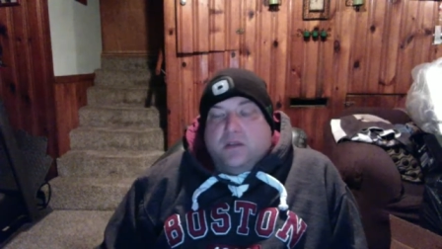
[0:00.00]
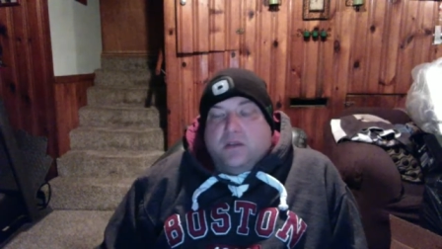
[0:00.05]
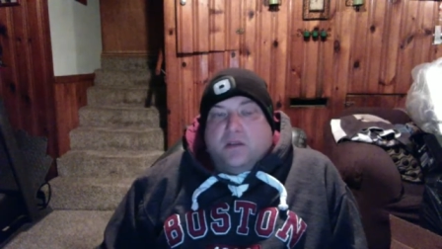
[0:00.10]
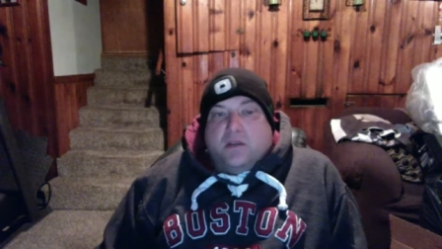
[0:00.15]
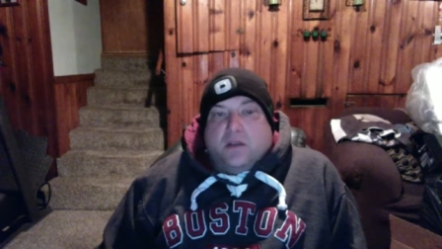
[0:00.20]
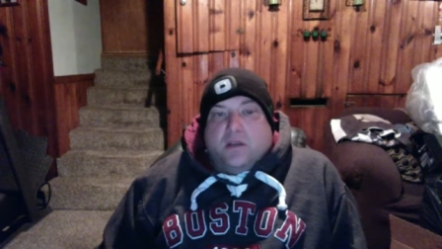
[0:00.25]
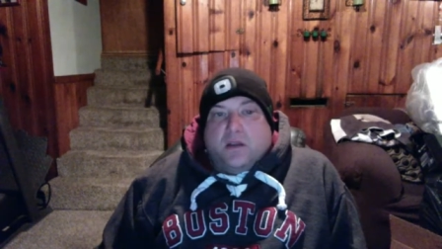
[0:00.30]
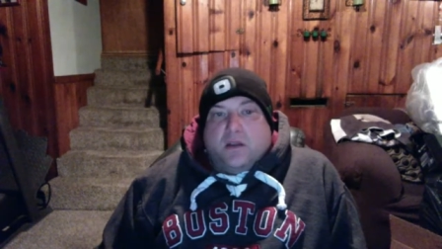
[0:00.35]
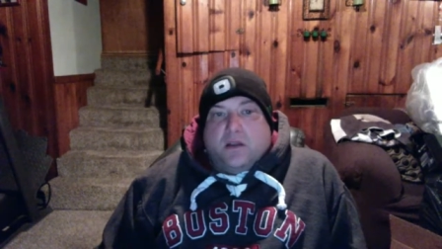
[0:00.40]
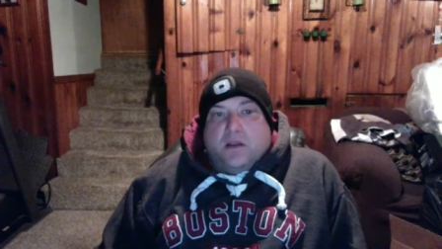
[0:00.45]

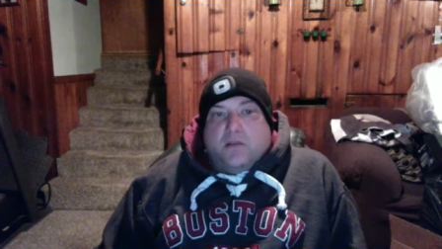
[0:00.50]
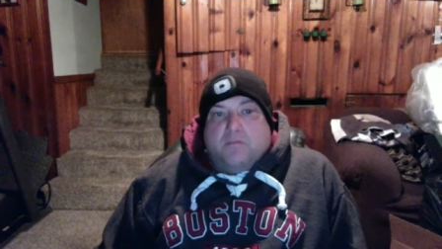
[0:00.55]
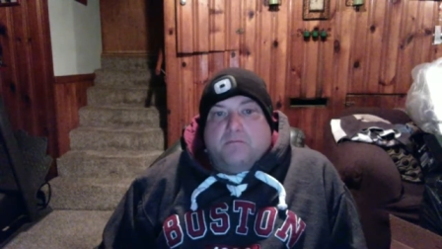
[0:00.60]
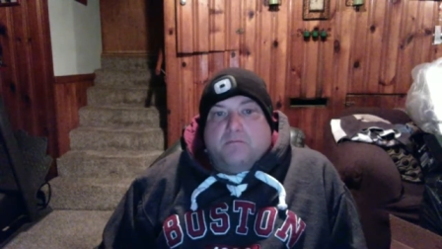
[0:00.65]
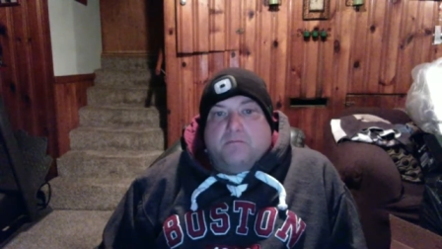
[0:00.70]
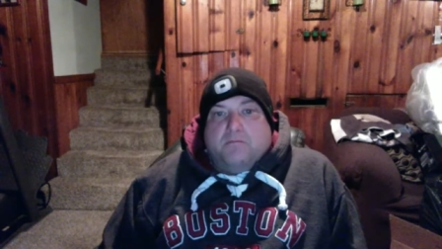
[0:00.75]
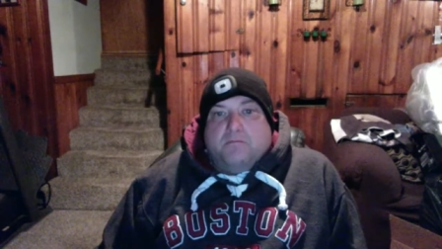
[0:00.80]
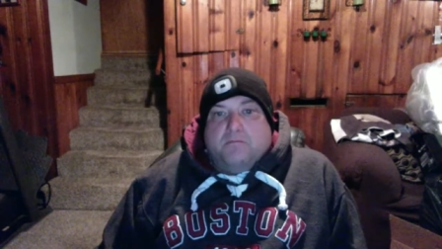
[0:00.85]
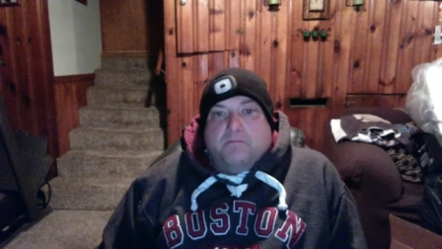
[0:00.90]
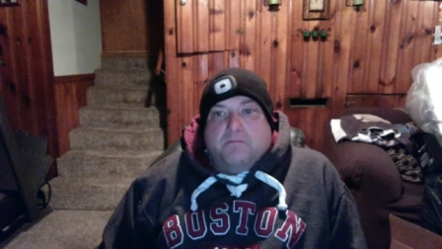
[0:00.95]

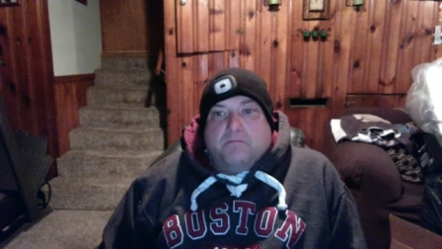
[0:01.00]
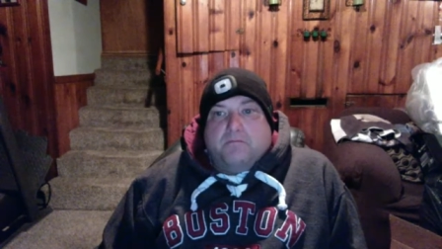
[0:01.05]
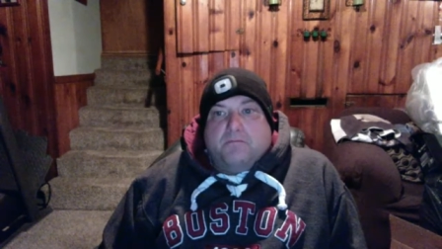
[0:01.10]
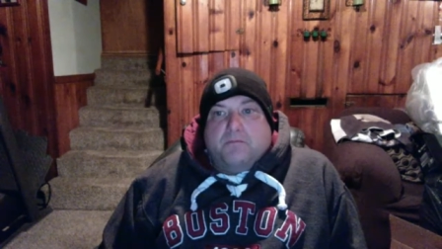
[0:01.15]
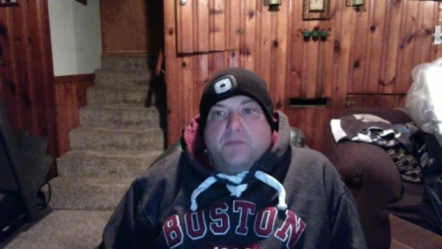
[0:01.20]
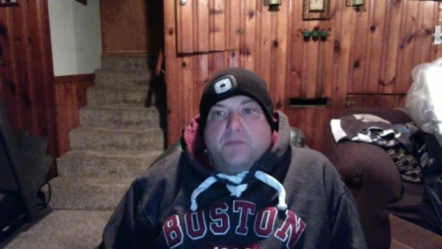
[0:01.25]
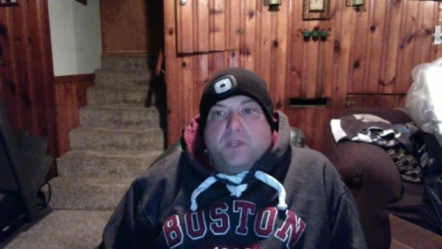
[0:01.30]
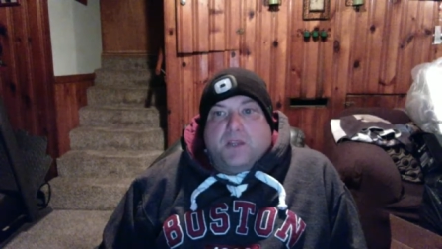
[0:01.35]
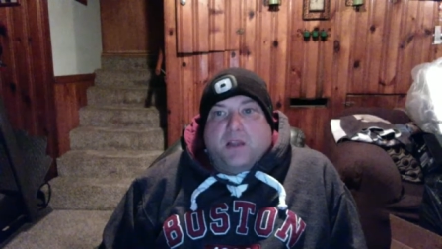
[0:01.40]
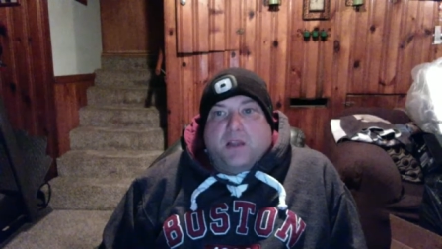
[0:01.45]
Um,
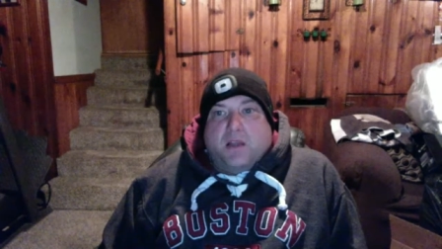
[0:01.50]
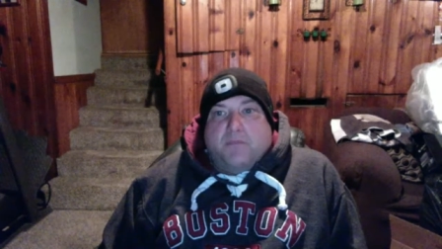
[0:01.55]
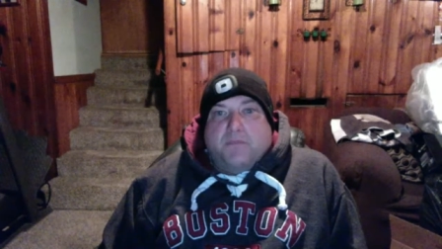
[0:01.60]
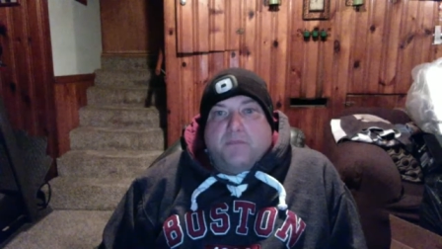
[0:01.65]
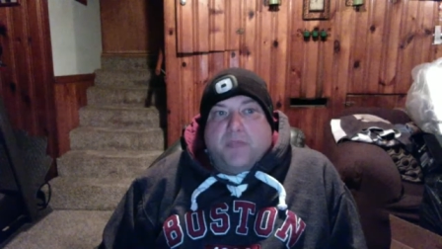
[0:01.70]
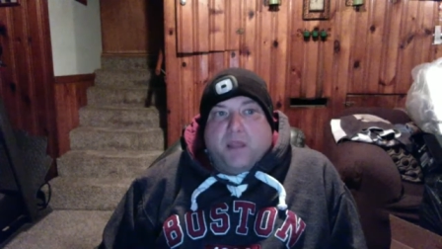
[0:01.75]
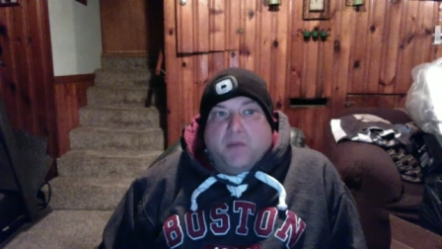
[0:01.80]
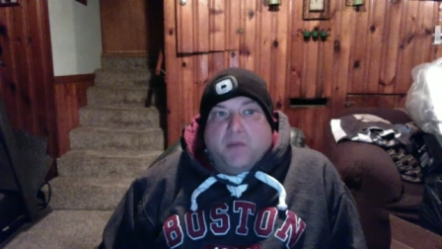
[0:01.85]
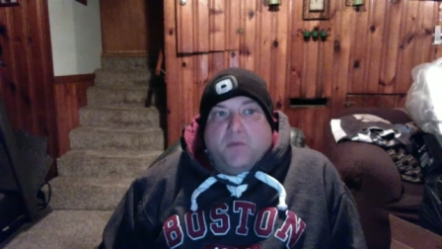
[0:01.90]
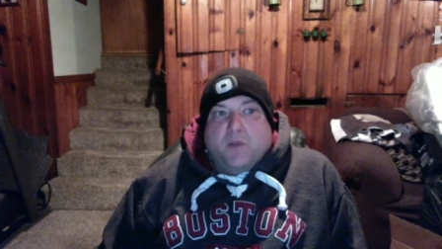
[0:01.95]
up that